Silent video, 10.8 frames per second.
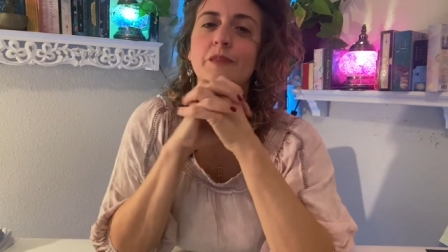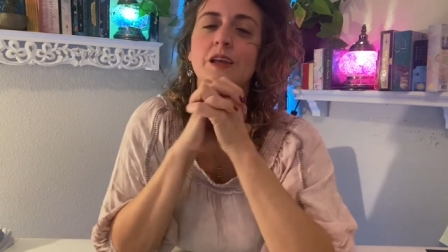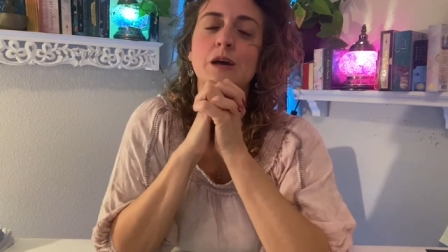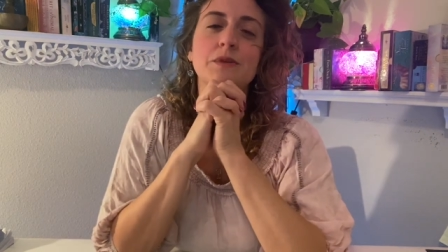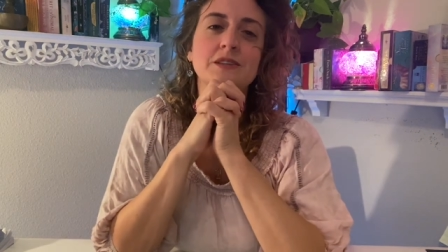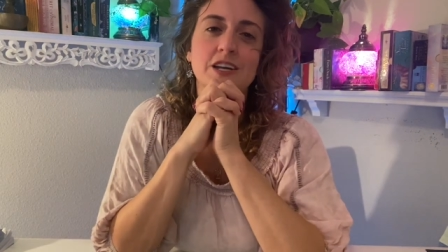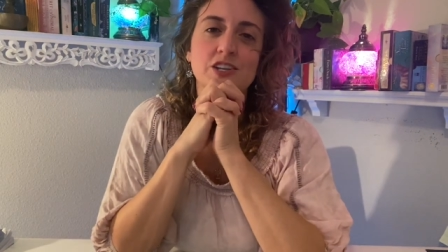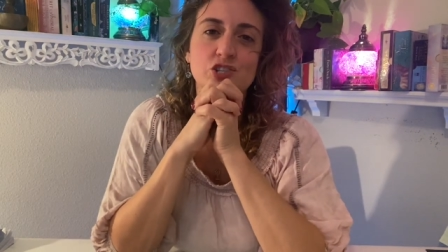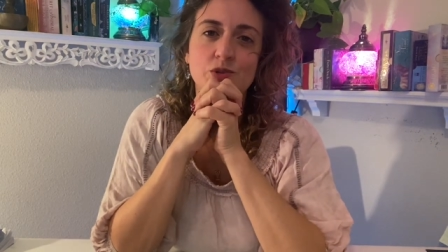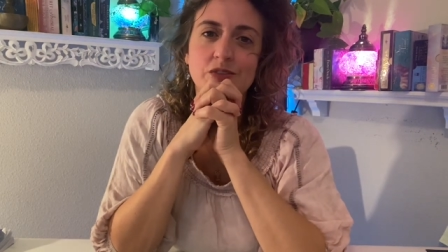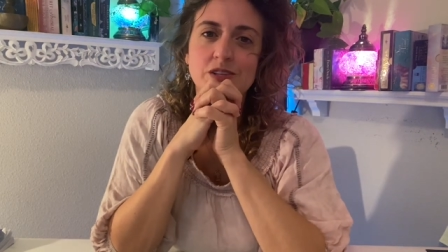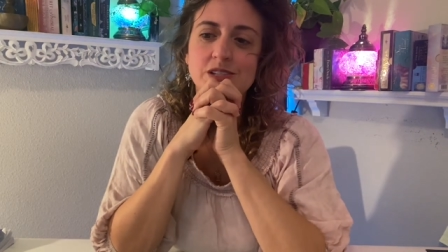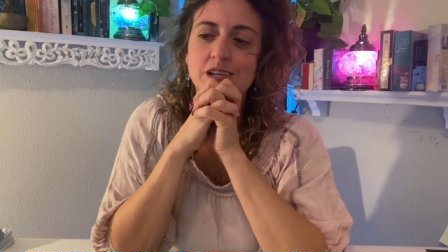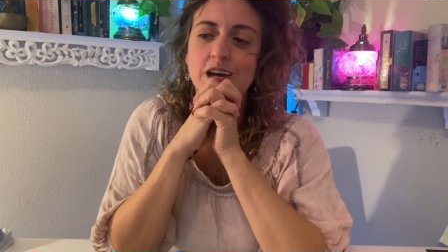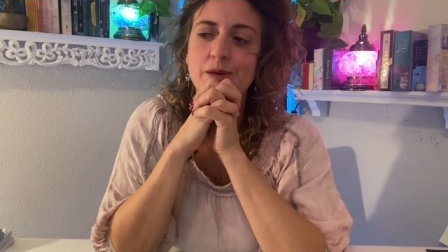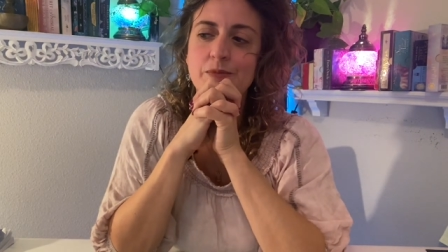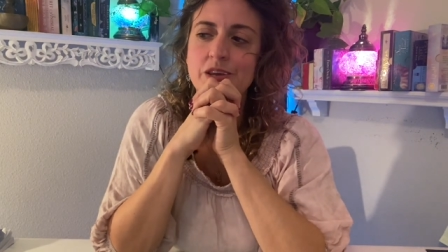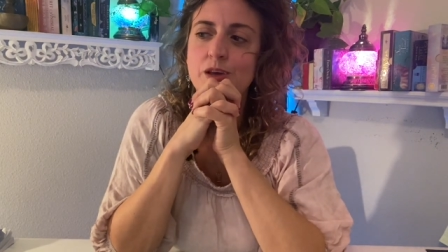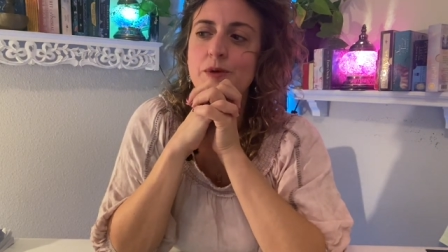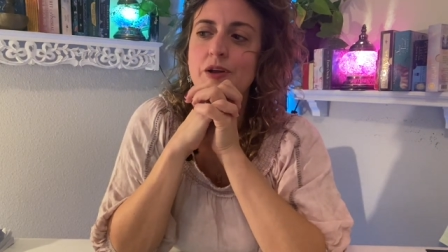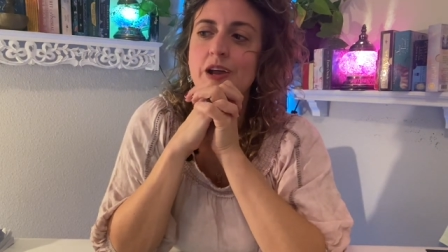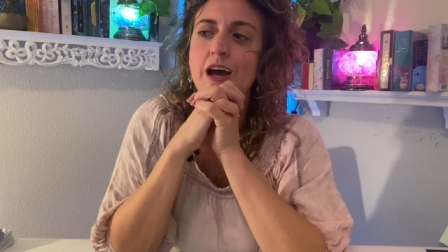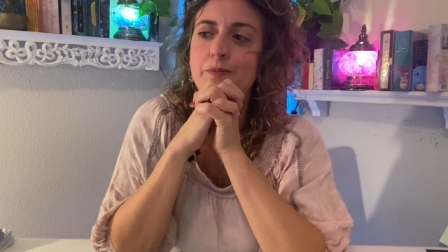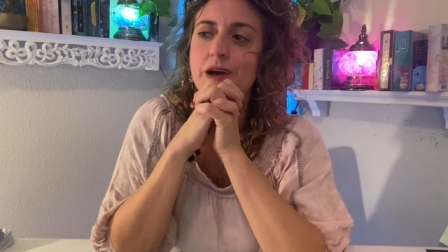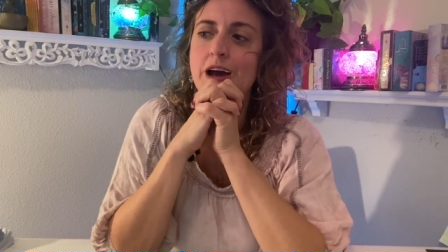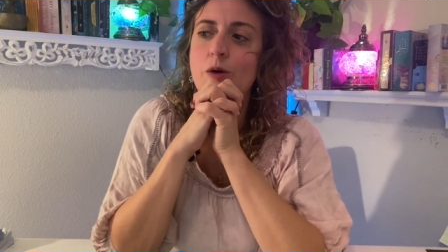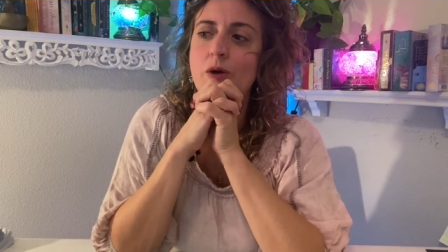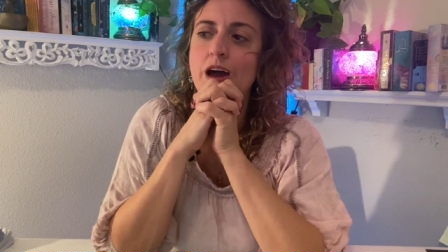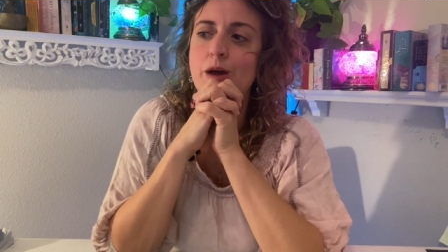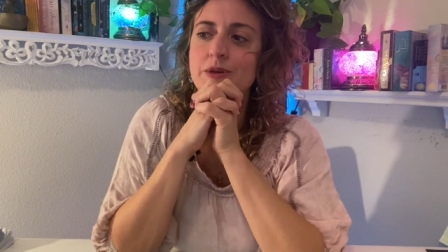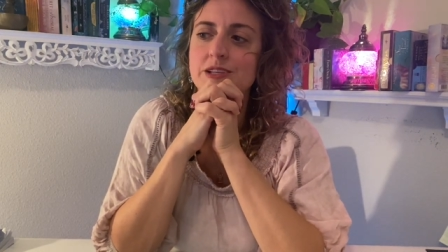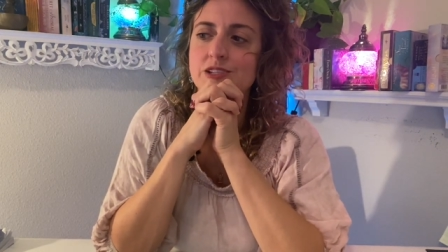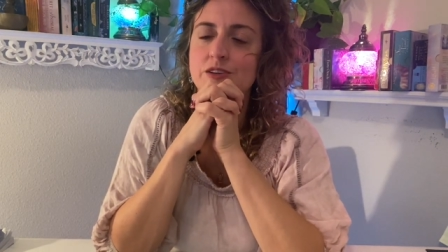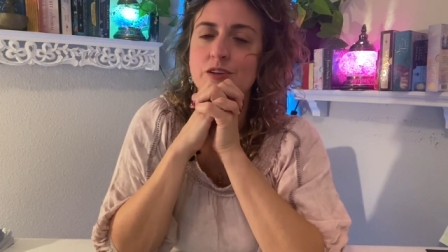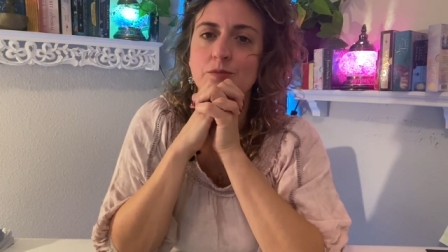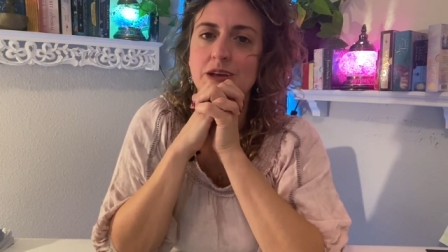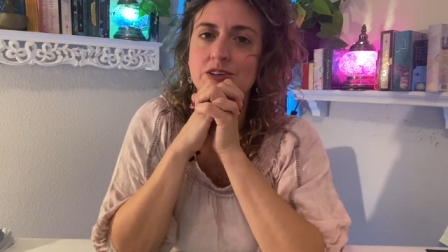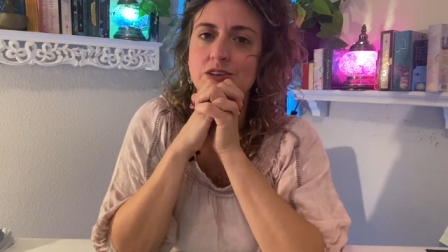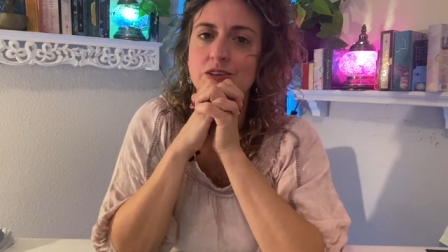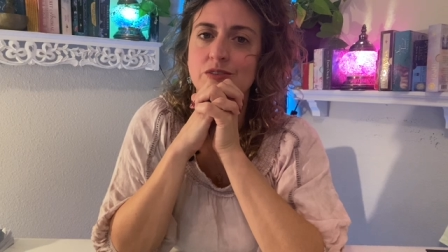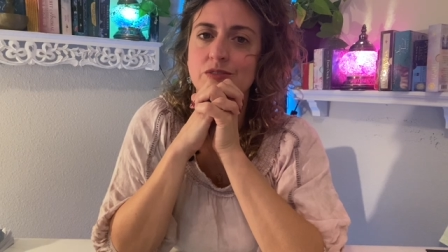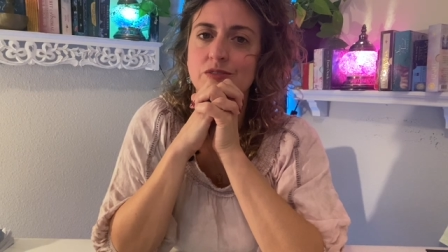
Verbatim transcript: yeah, but next year at this time, think about hap- how happy it's going to make you